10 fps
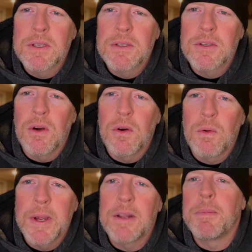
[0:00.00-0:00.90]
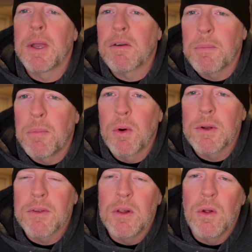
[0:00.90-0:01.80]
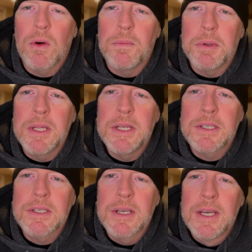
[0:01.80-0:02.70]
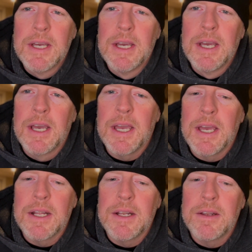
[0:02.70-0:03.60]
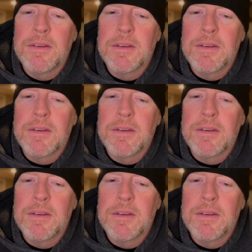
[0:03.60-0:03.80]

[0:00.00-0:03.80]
So we had to make a report to the local police, and